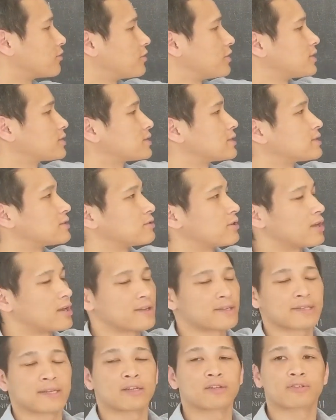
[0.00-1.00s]
so this is
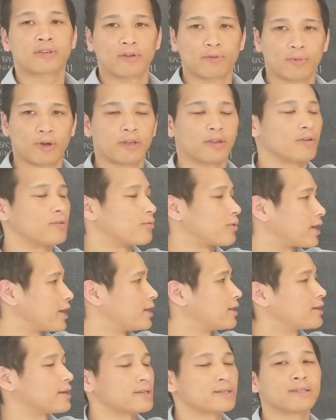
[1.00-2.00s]
essentially what you
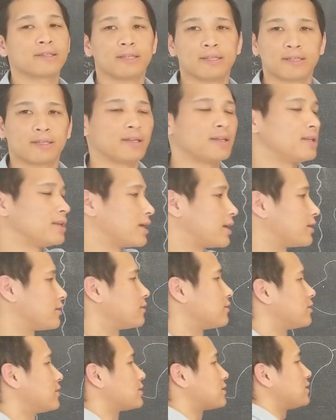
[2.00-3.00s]
write as
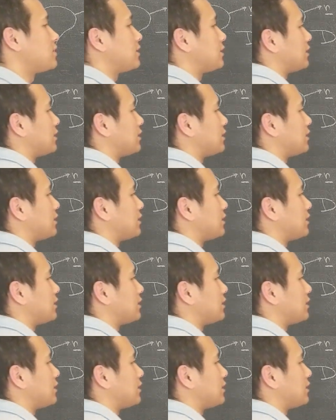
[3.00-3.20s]
DTDN. This